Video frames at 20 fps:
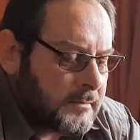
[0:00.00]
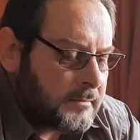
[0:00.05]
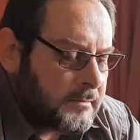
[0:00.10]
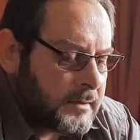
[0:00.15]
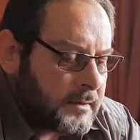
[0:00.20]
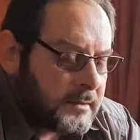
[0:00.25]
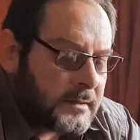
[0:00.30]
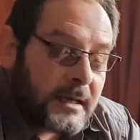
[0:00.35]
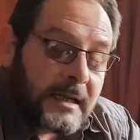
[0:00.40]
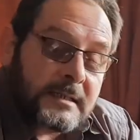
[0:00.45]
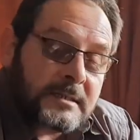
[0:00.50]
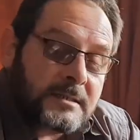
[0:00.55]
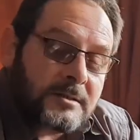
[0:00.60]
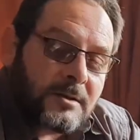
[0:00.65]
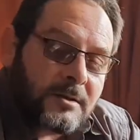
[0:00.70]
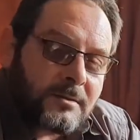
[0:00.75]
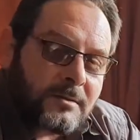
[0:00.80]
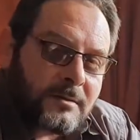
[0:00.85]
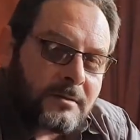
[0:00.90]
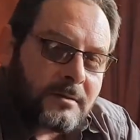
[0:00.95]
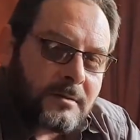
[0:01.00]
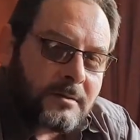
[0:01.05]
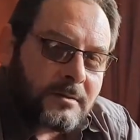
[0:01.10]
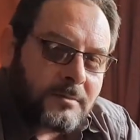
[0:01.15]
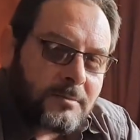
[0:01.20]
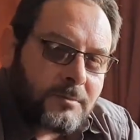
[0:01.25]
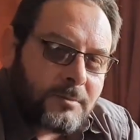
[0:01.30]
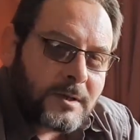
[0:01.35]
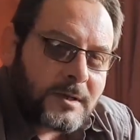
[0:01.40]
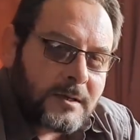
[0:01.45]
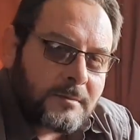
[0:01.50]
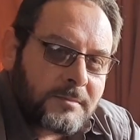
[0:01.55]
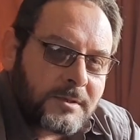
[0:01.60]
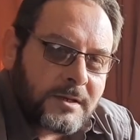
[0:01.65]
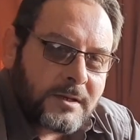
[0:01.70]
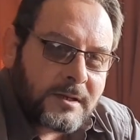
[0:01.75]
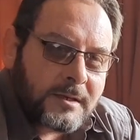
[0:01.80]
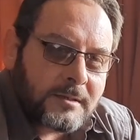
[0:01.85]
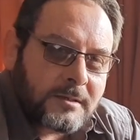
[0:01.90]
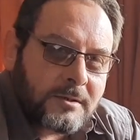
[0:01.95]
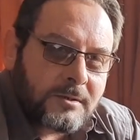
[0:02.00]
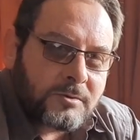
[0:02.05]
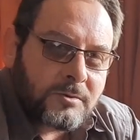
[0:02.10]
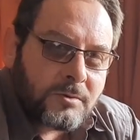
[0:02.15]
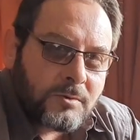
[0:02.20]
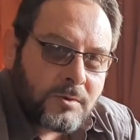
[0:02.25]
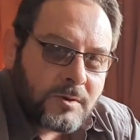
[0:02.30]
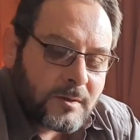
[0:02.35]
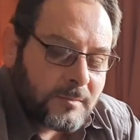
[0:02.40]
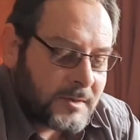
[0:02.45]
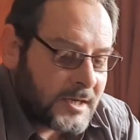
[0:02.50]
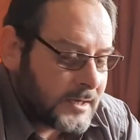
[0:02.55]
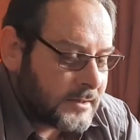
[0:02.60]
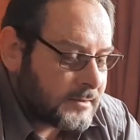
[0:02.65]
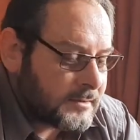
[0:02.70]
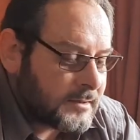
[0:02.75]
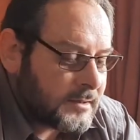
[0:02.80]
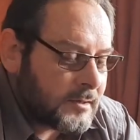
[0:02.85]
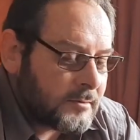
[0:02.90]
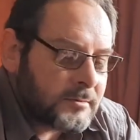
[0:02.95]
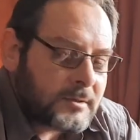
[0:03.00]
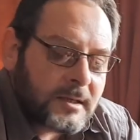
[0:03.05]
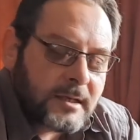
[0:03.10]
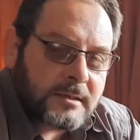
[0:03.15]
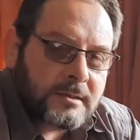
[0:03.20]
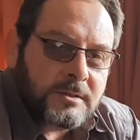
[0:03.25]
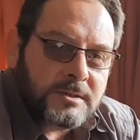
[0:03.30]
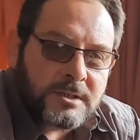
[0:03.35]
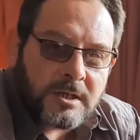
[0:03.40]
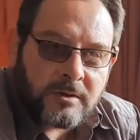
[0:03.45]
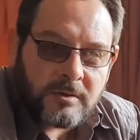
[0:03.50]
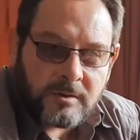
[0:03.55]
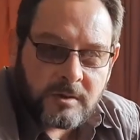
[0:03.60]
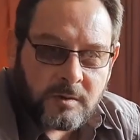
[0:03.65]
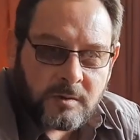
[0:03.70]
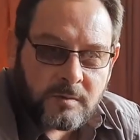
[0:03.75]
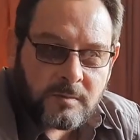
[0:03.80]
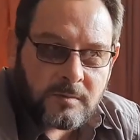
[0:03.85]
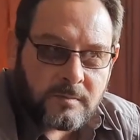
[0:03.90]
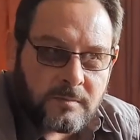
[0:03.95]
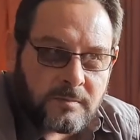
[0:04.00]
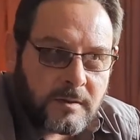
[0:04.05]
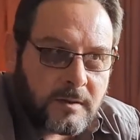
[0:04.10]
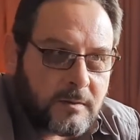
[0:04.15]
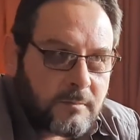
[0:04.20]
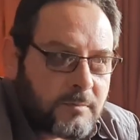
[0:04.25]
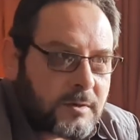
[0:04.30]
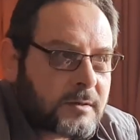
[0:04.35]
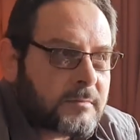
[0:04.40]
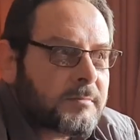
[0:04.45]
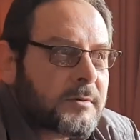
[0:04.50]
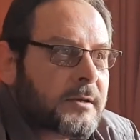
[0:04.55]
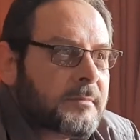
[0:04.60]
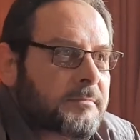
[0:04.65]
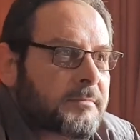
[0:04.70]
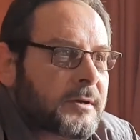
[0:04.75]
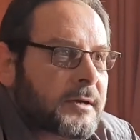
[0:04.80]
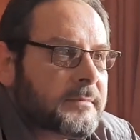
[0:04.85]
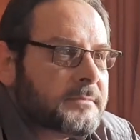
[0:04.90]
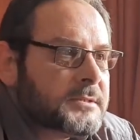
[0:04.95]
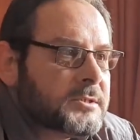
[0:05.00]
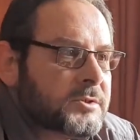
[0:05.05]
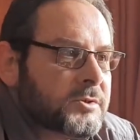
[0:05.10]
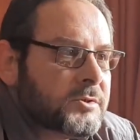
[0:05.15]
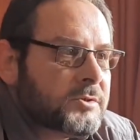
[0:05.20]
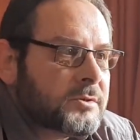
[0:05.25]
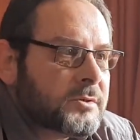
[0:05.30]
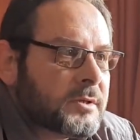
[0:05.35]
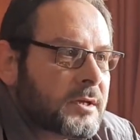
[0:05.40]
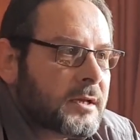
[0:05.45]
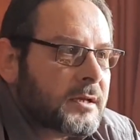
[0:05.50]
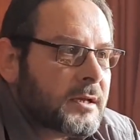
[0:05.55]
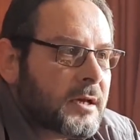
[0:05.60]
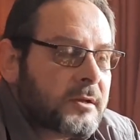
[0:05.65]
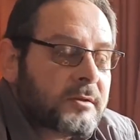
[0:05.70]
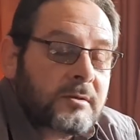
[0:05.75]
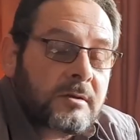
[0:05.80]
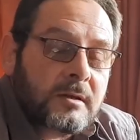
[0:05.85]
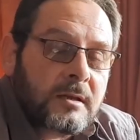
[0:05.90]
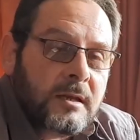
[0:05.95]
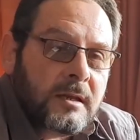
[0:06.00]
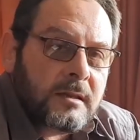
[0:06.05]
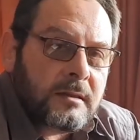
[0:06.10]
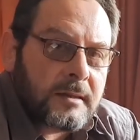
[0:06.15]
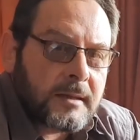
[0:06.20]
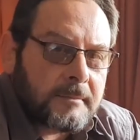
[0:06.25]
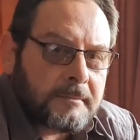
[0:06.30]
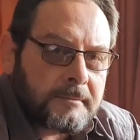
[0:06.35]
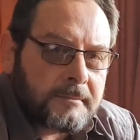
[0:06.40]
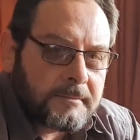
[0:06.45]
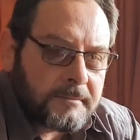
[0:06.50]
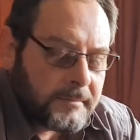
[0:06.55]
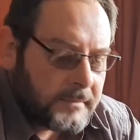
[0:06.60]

But that's not what I'm here to talk about. I would like to show you what my pipes do and how to clean them.